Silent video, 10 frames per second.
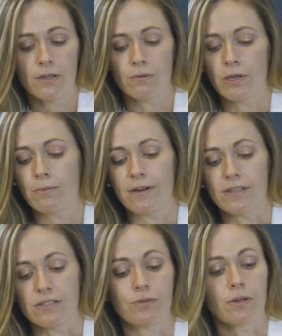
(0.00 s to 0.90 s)
We wear
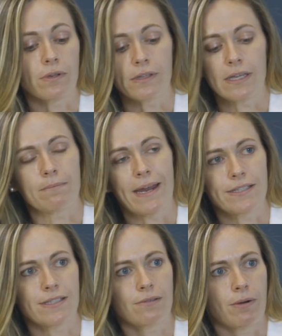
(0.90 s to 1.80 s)
this frequently in
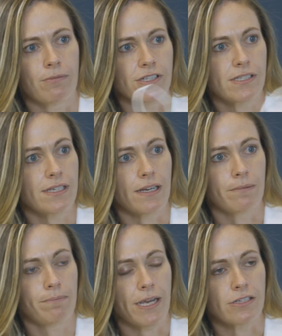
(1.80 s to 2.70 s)
medicine when we're
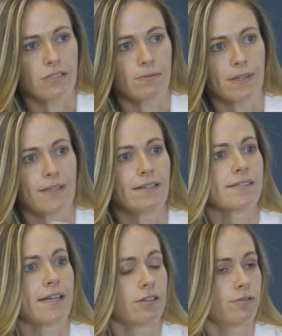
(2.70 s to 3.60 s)
seeing patients with
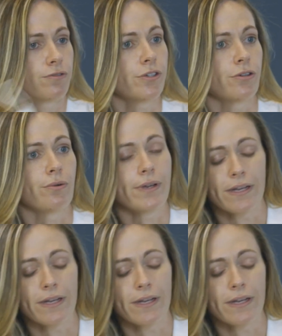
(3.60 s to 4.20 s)
things like the flu.